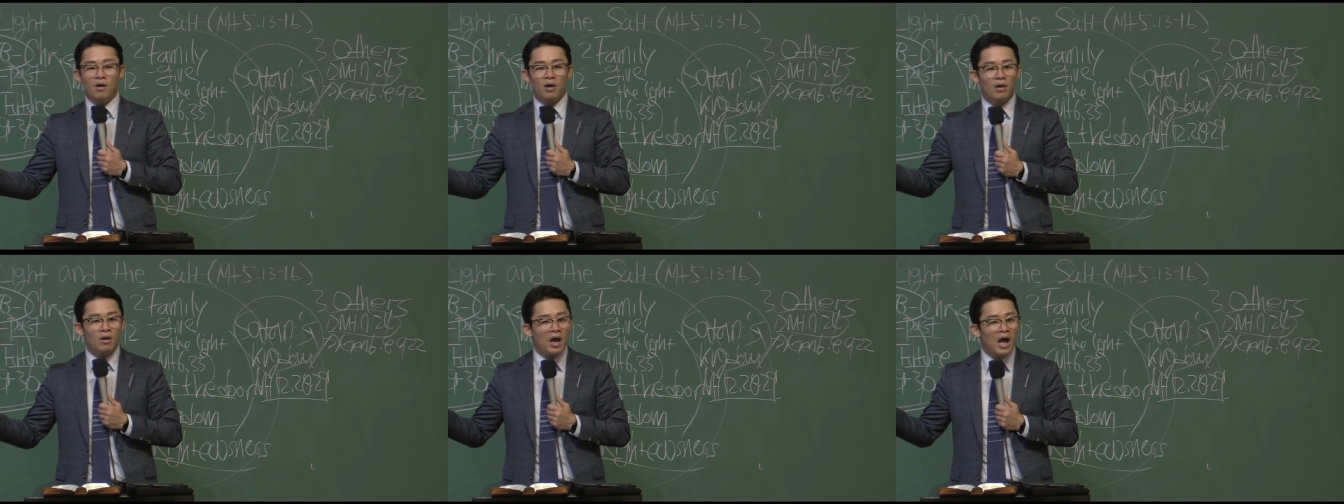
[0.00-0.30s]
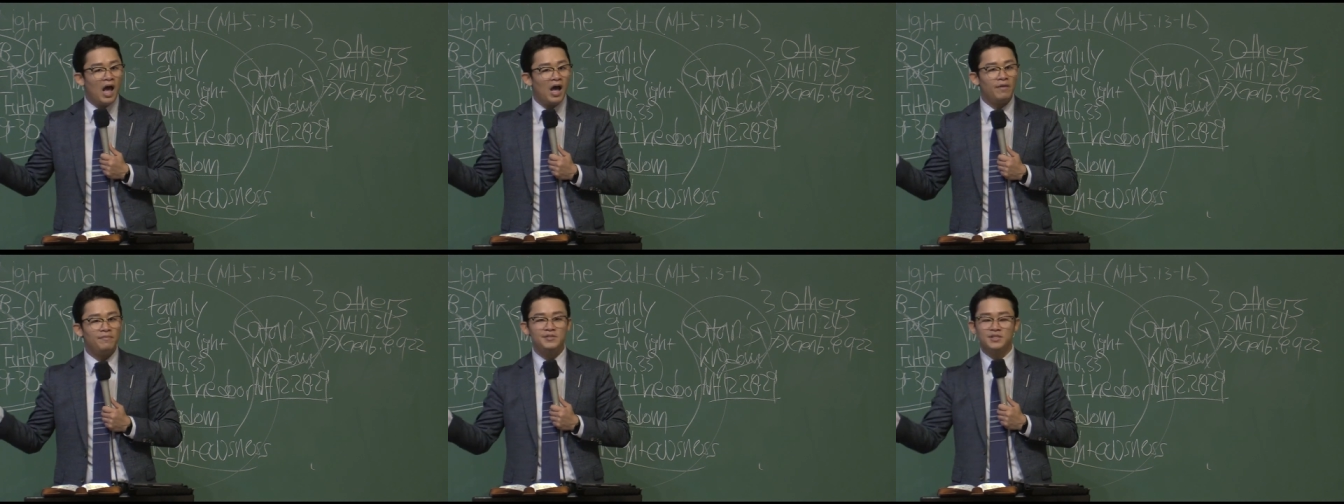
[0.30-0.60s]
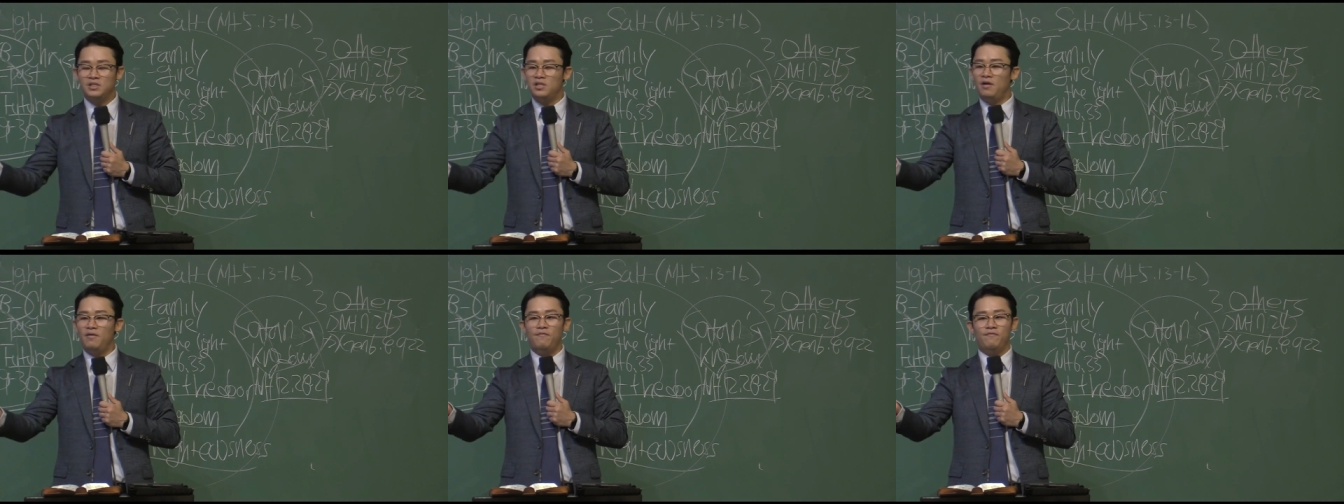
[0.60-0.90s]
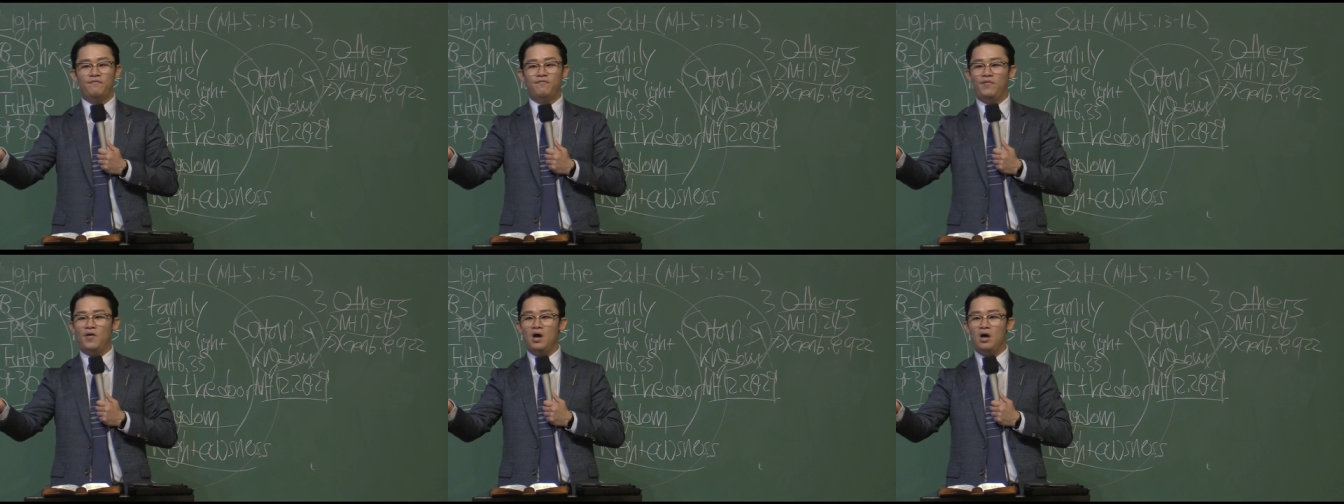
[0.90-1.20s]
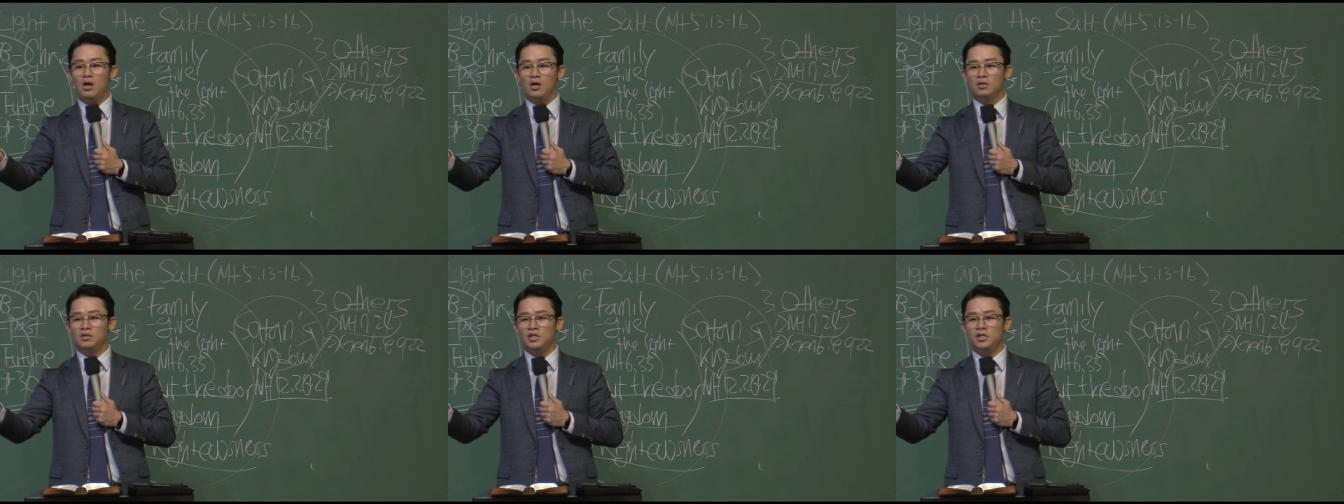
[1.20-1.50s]
Have some
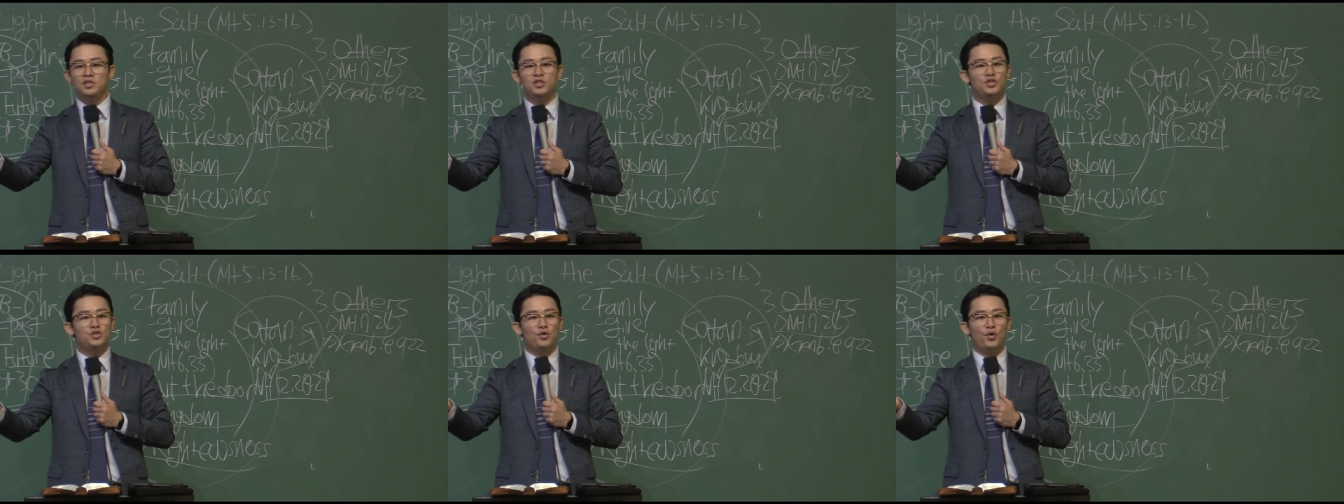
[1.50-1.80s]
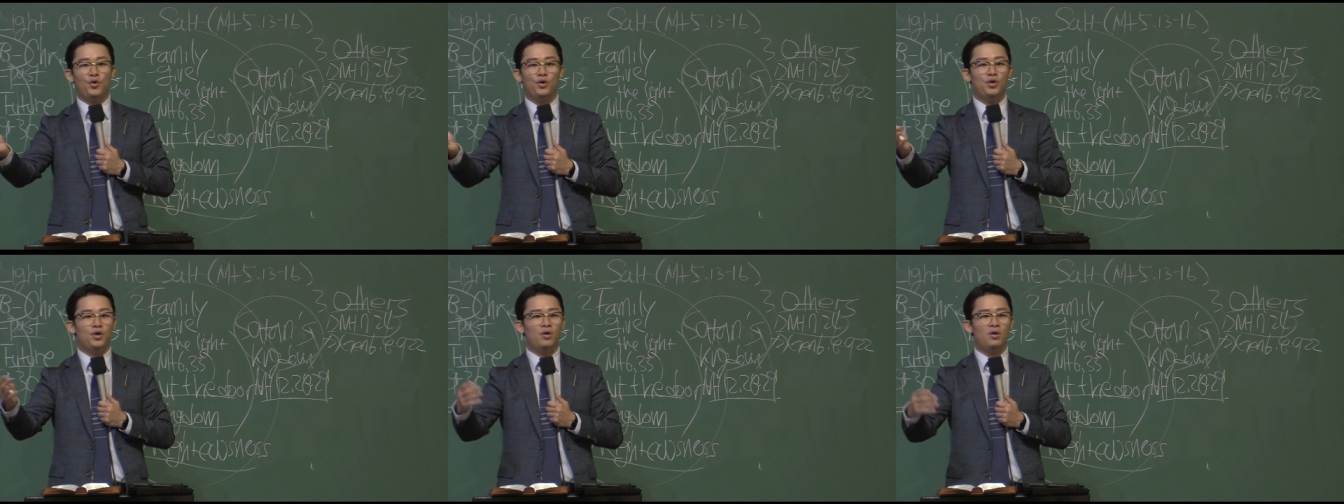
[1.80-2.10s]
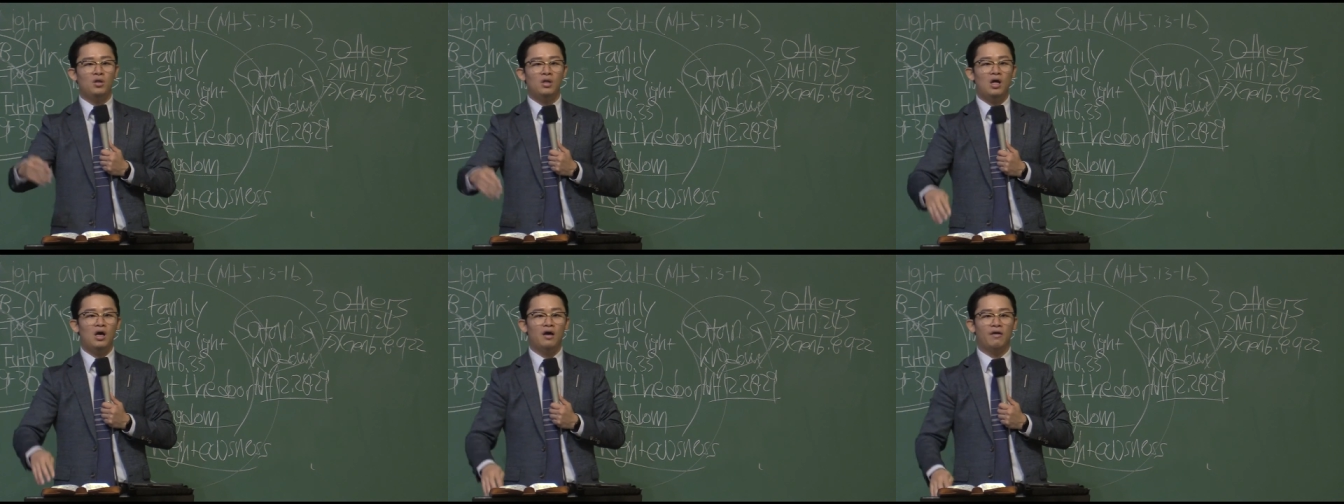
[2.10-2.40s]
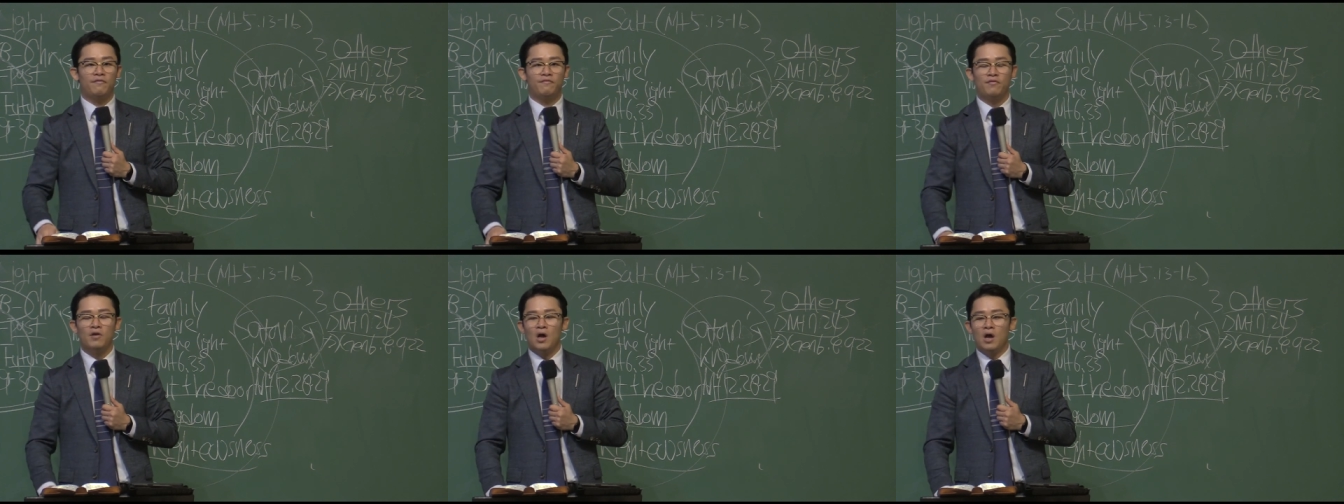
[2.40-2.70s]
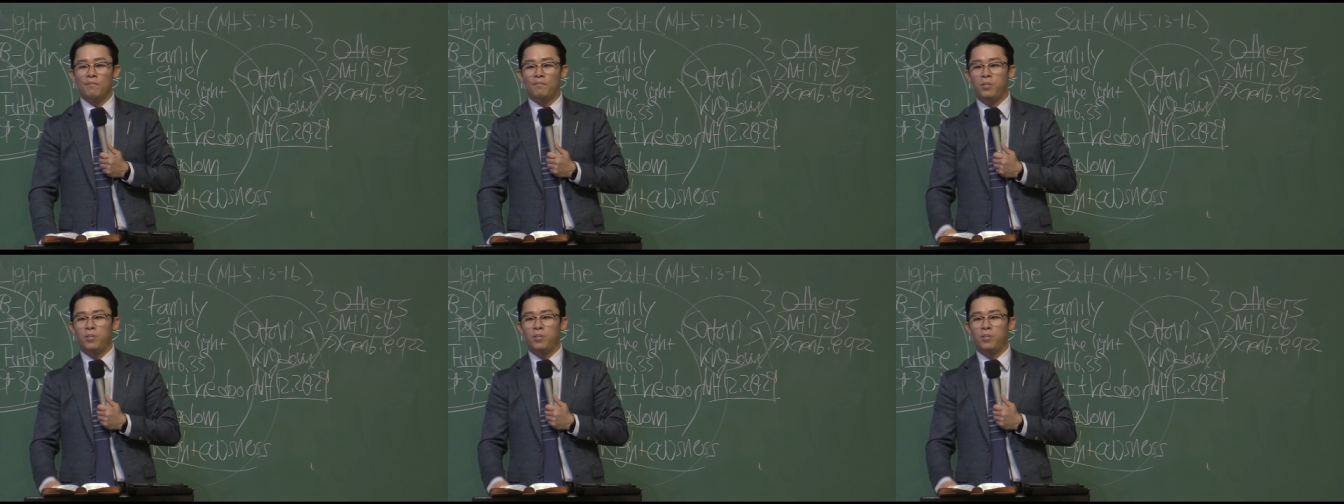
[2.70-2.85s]
fun. Enjoy your life.